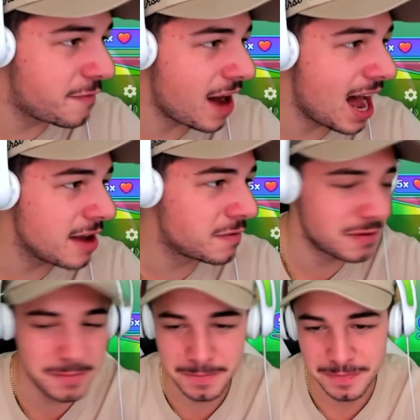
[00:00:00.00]

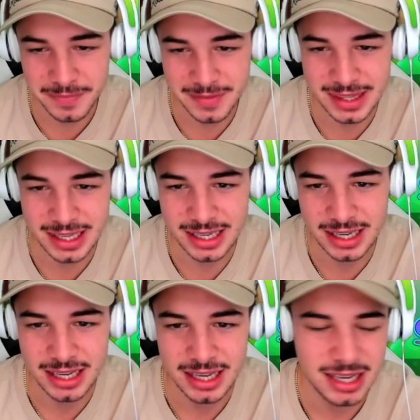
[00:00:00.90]
five.
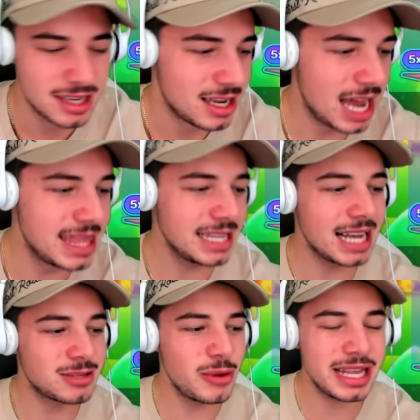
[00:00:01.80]
I think
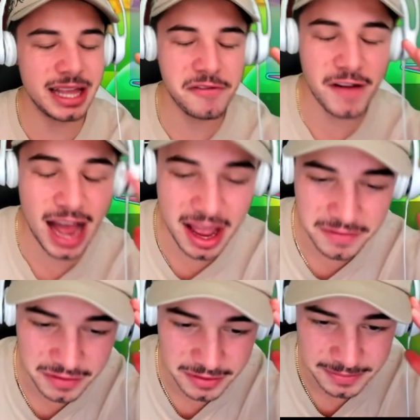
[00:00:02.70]
that's weekly
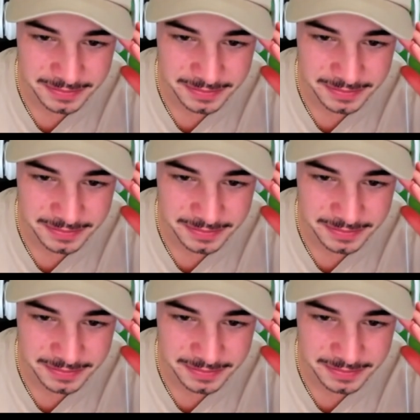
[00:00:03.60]
five.